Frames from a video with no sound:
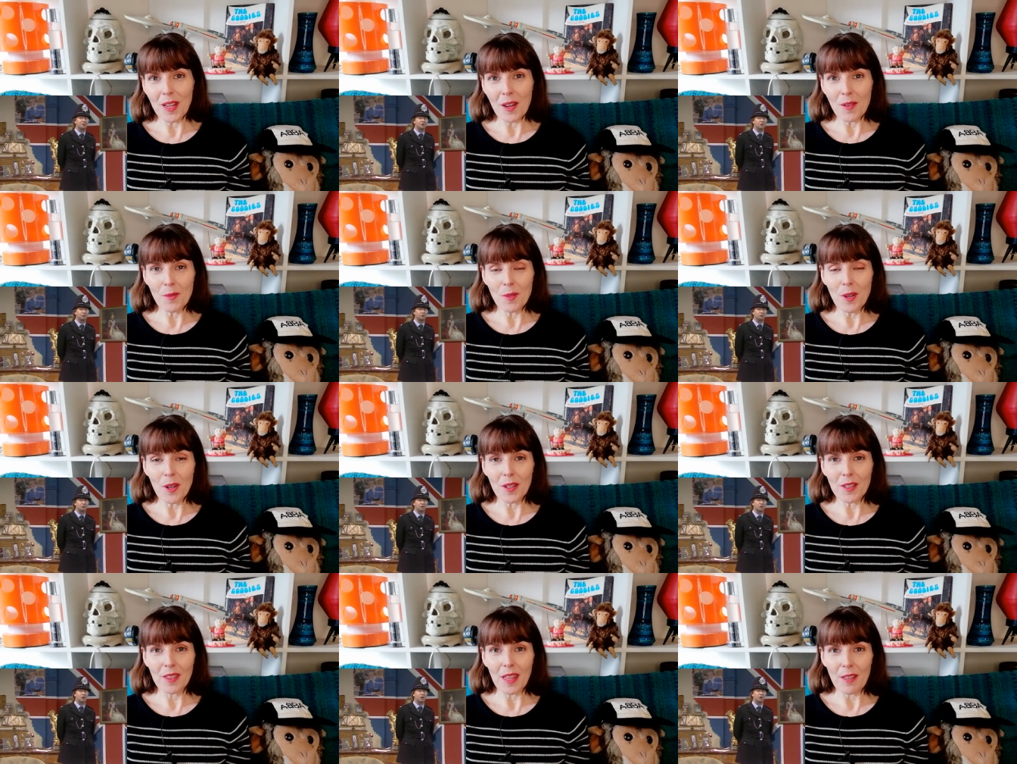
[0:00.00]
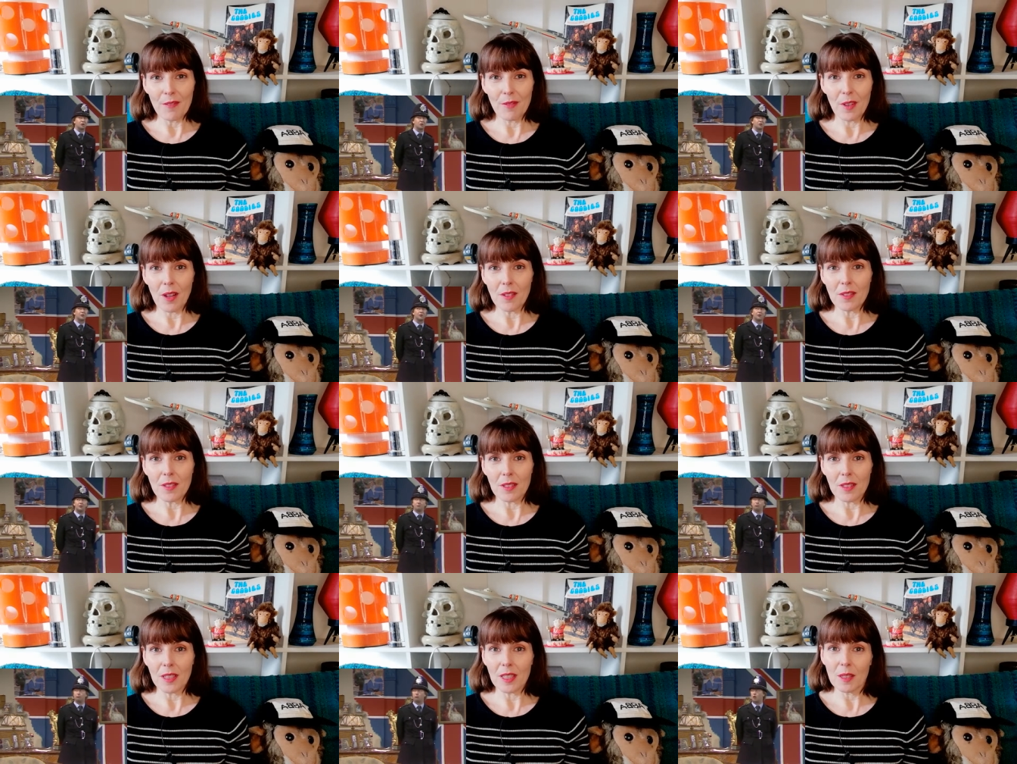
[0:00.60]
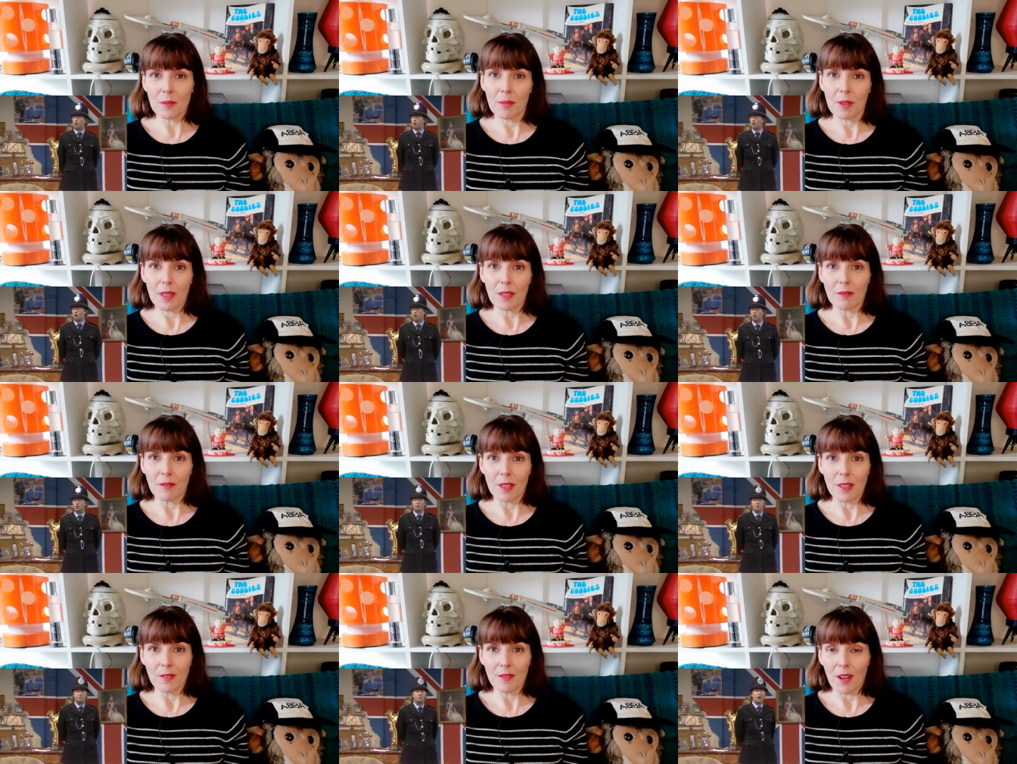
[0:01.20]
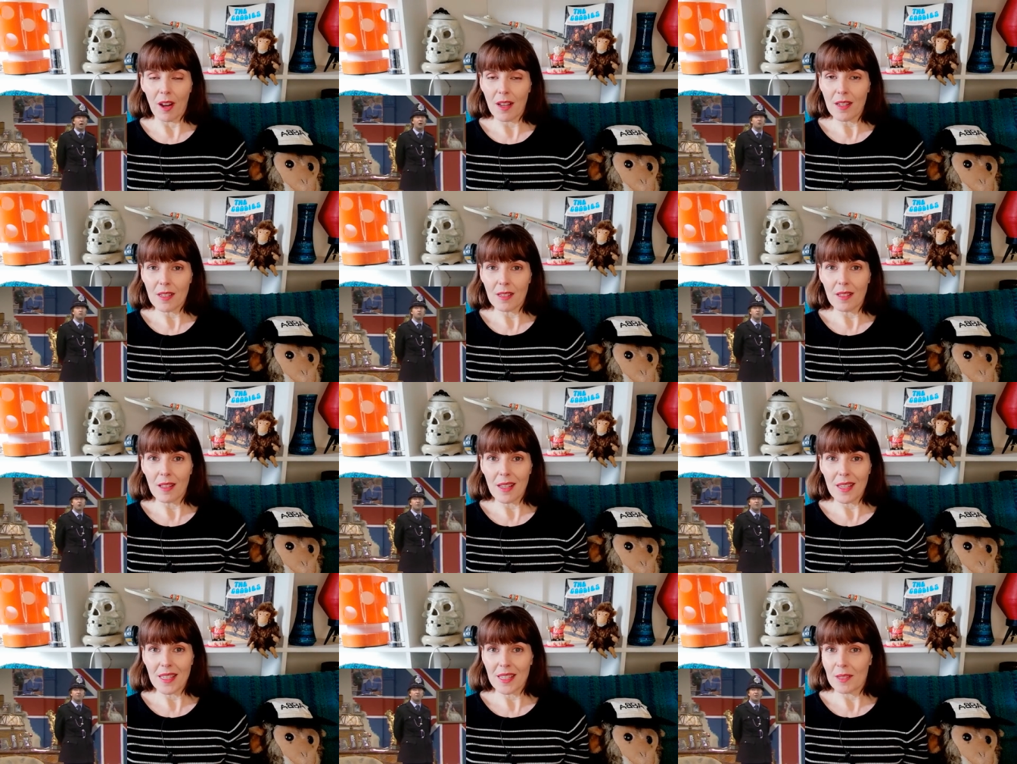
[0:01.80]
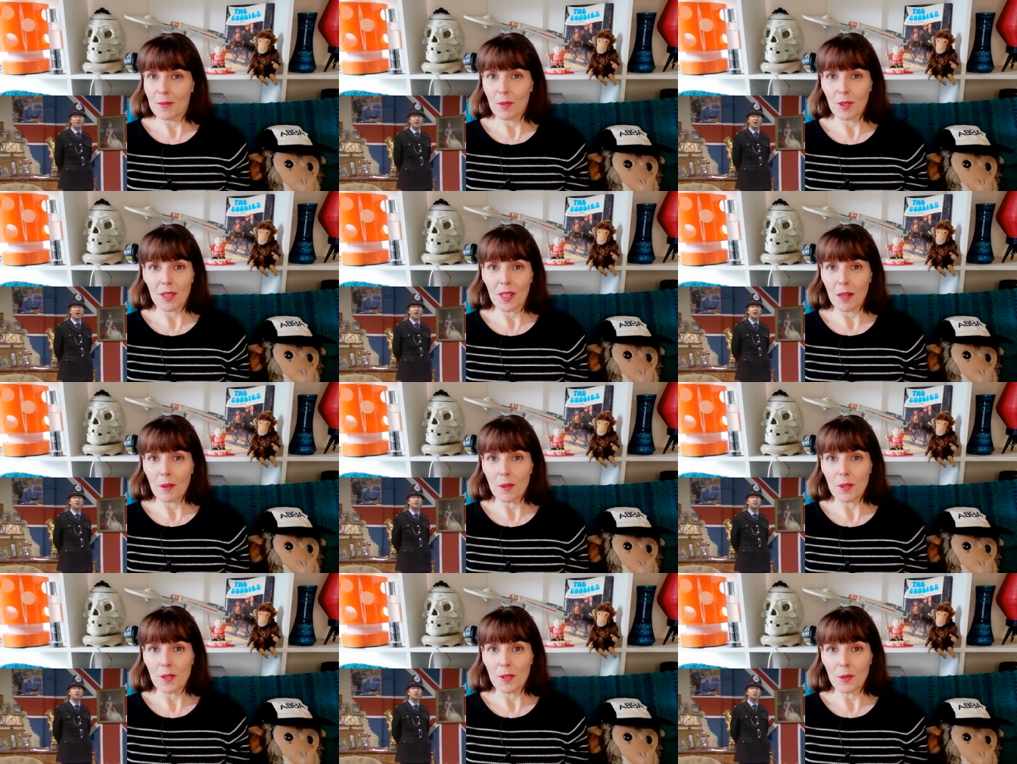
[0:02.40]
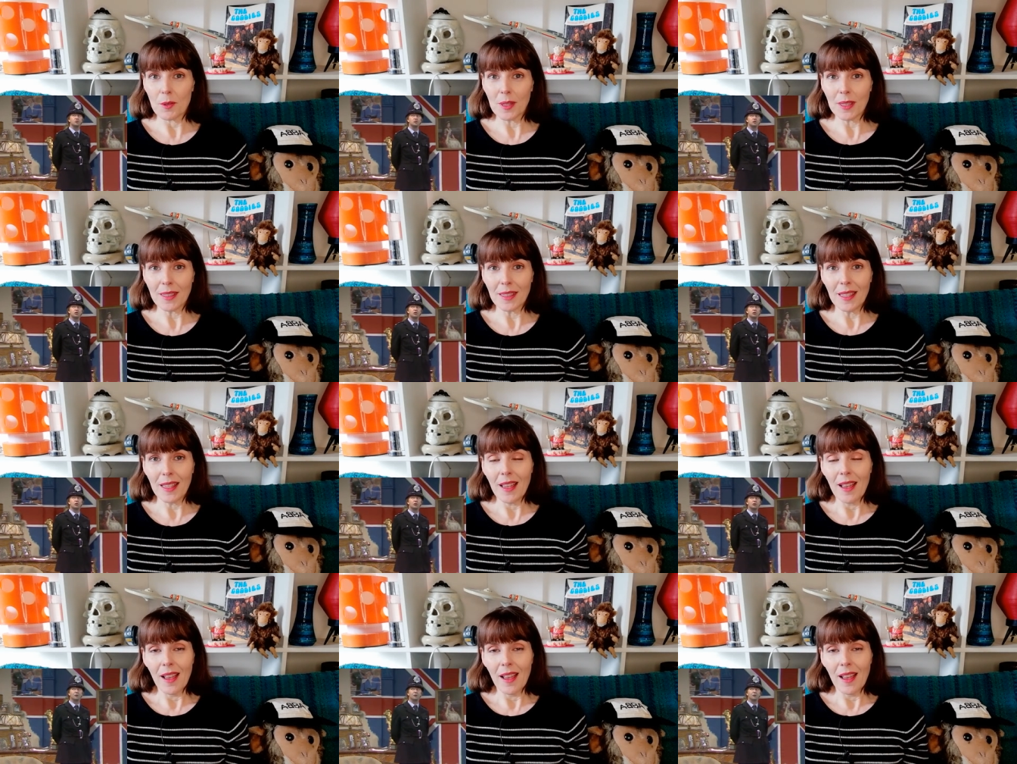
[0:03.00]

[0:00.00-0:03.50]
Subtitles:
network, they felt a little bit revitalized in what they were doing.